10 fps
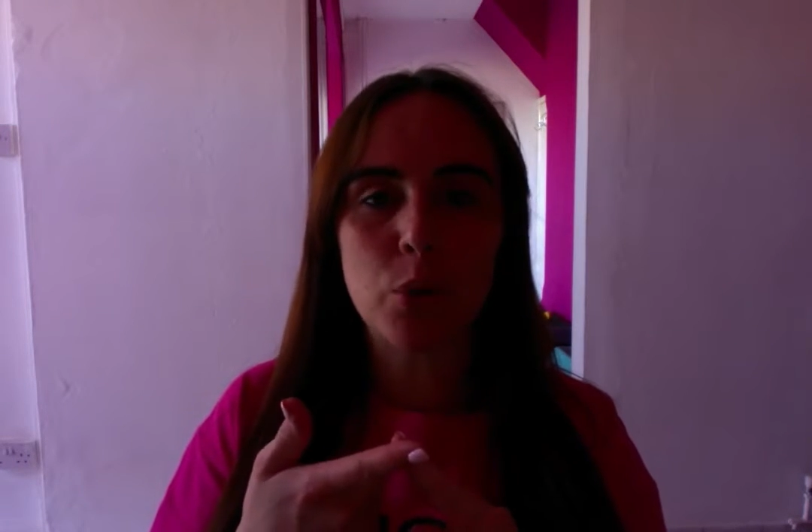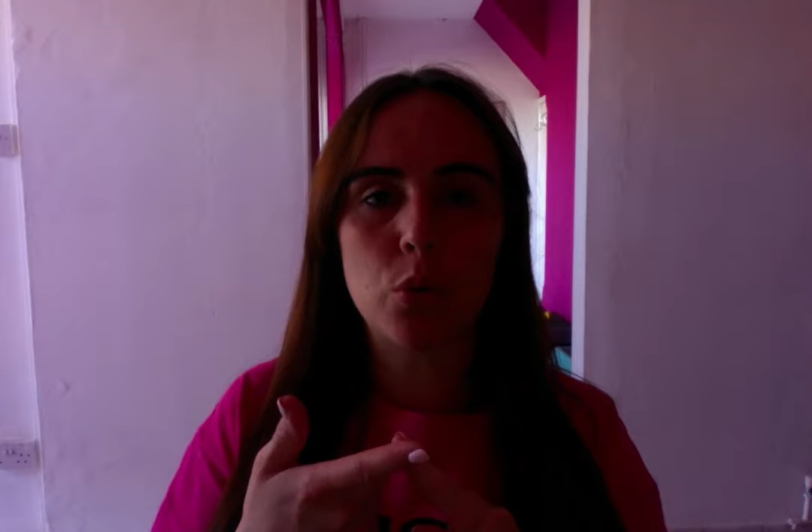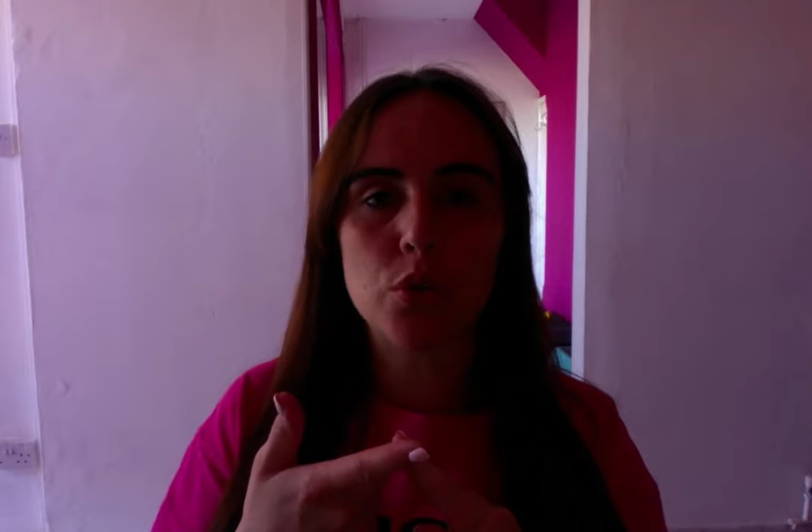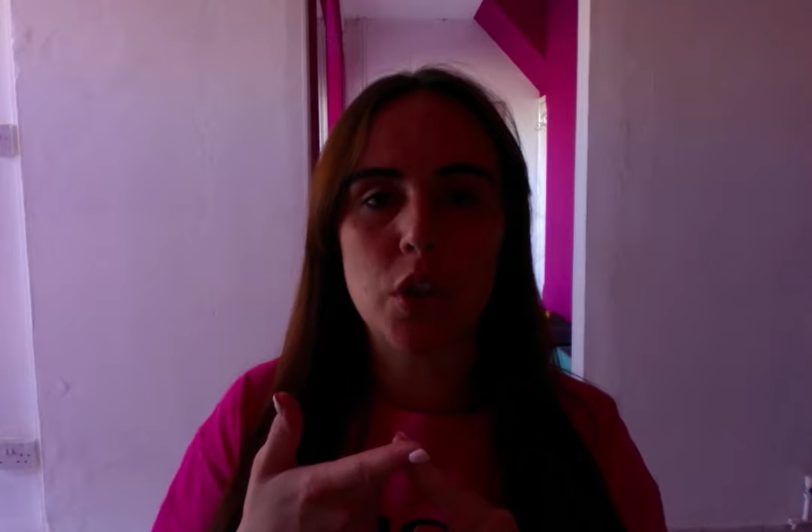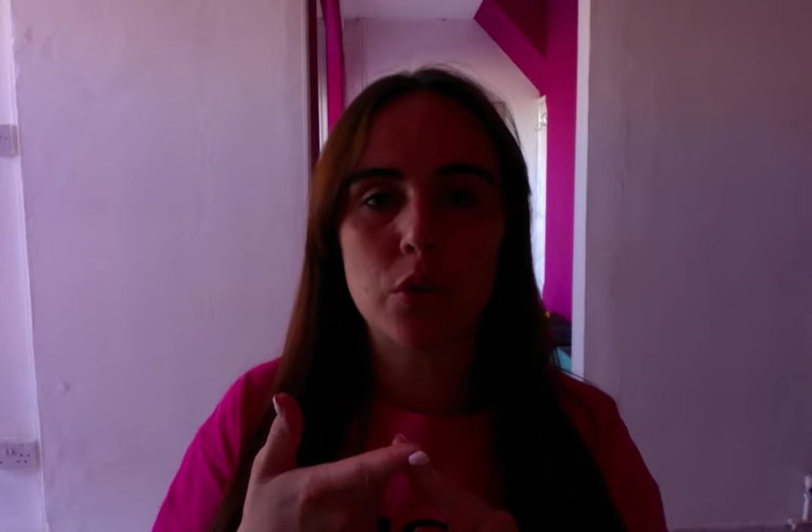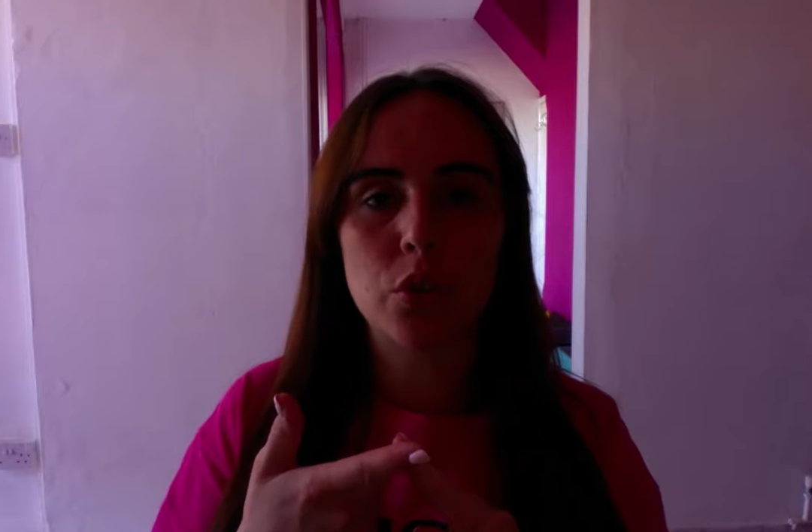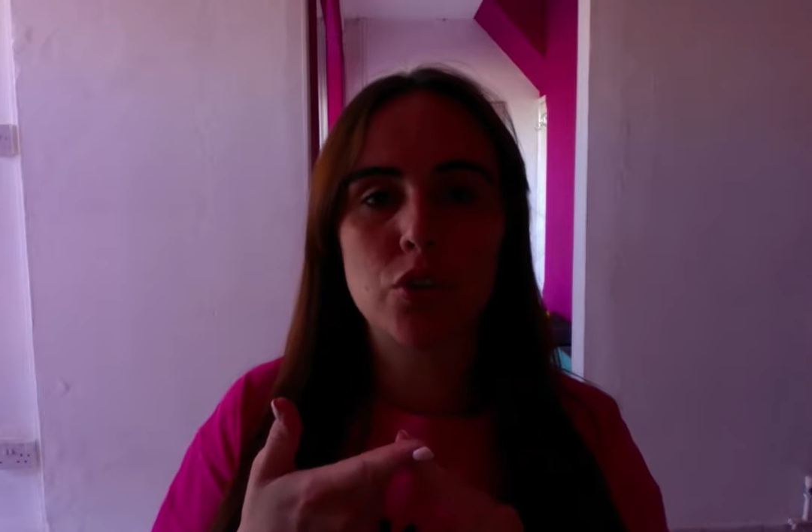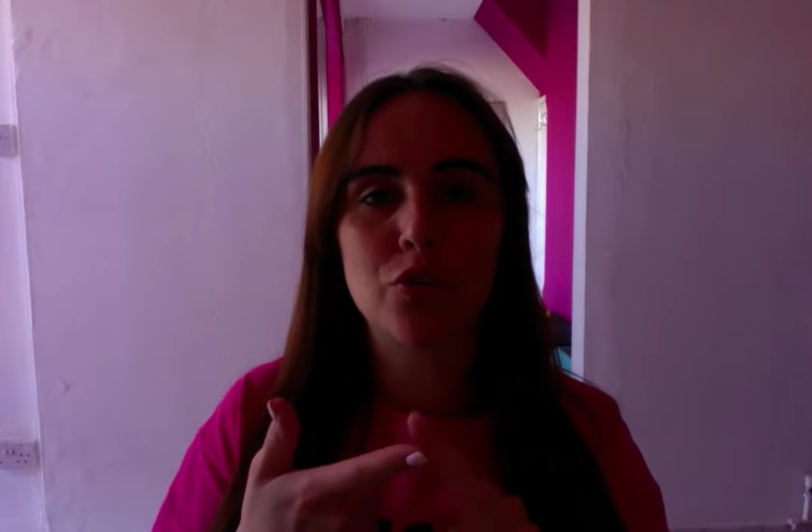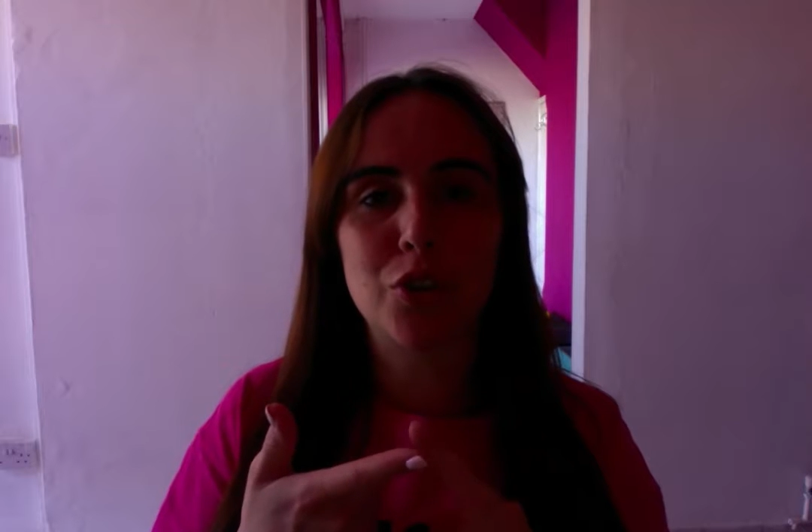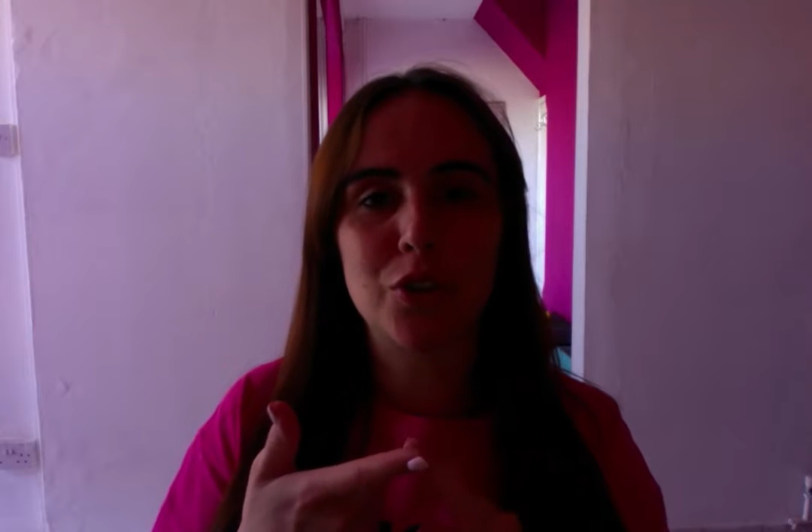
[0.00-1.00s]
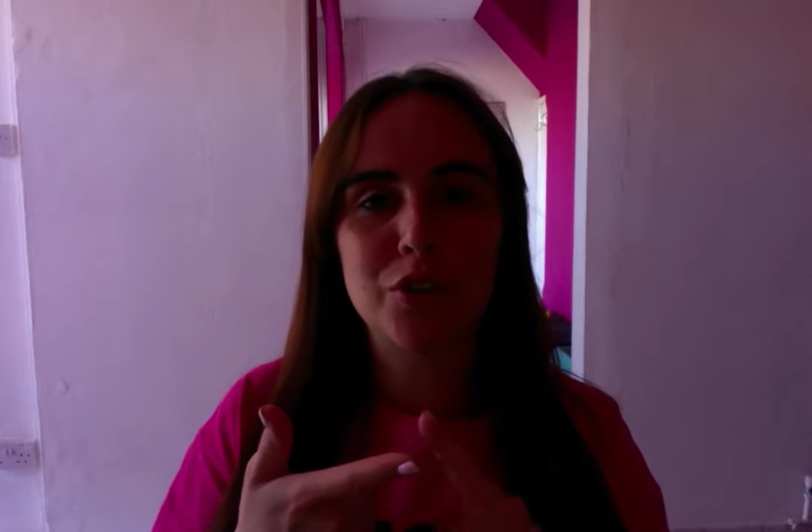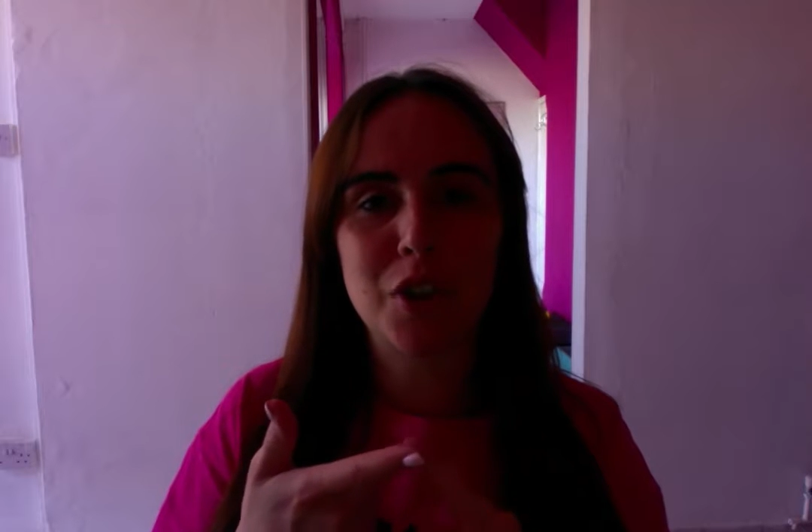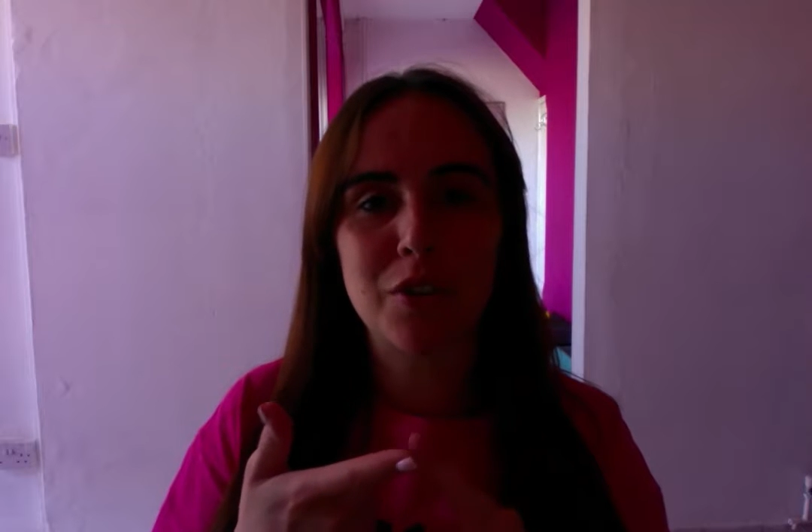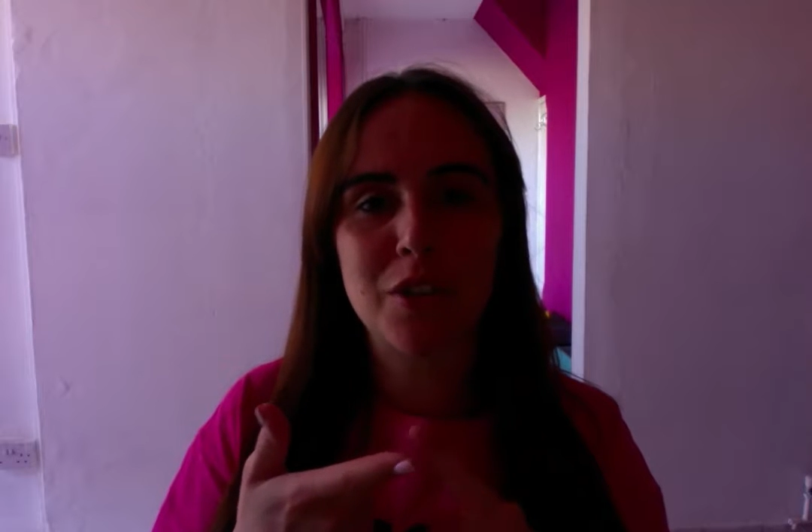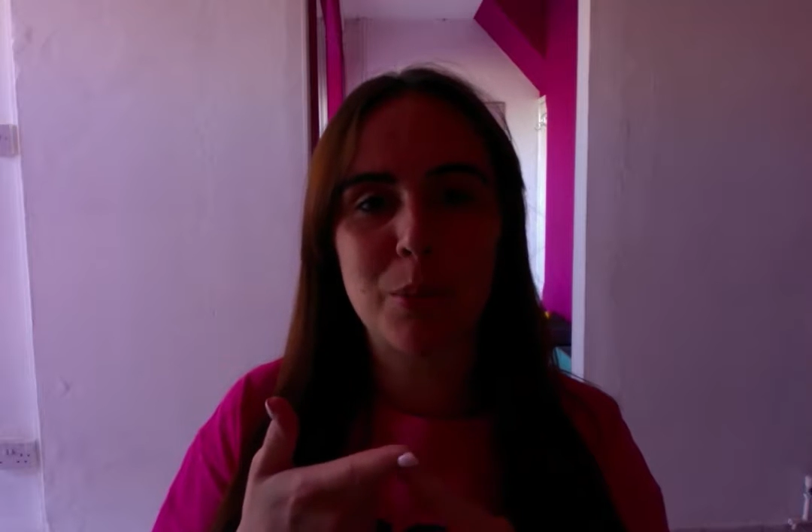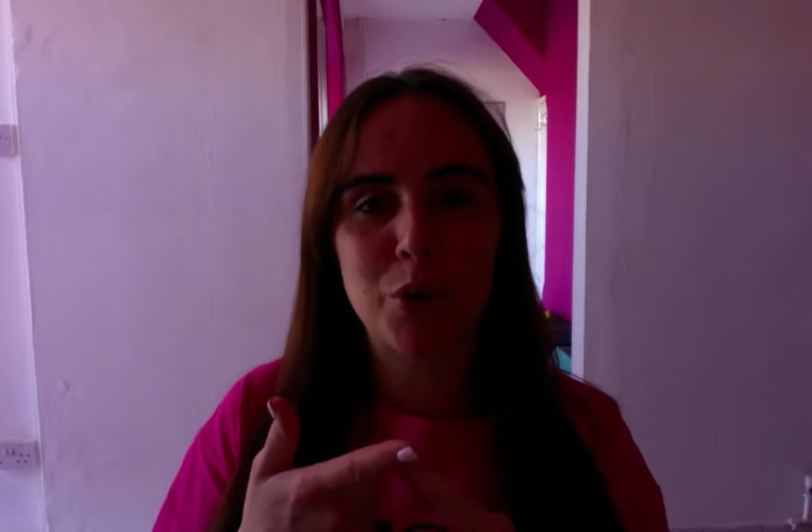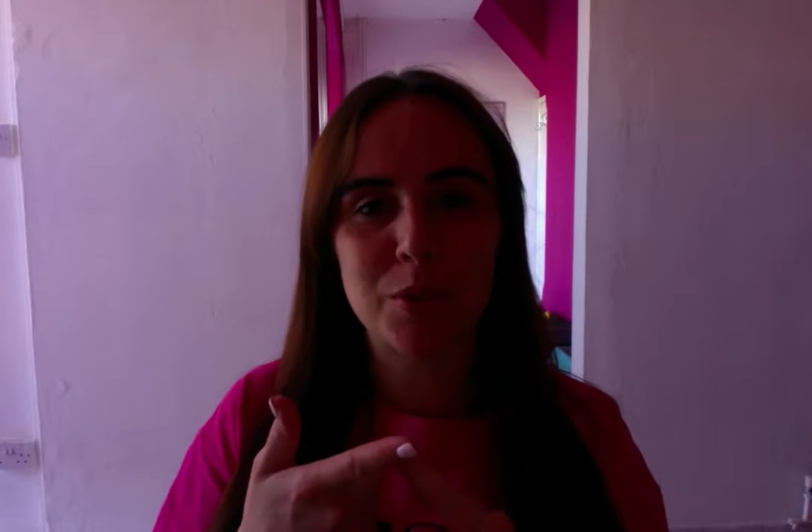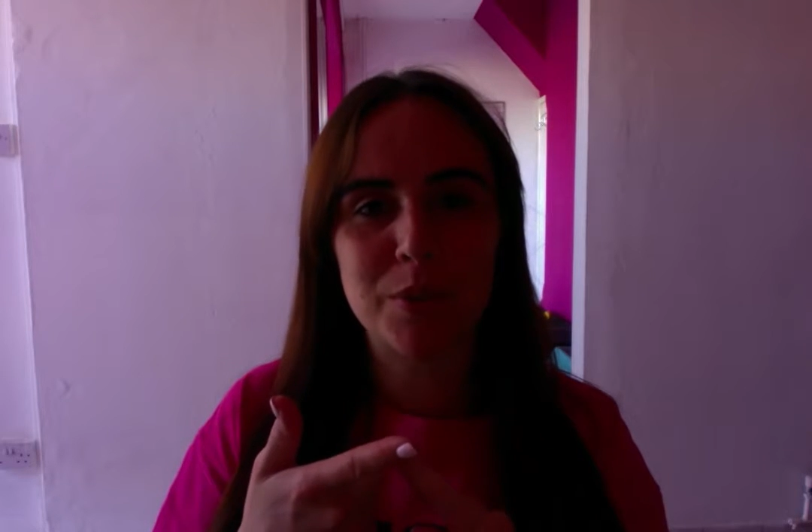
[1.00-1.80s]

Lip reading: but also good for toning the bottom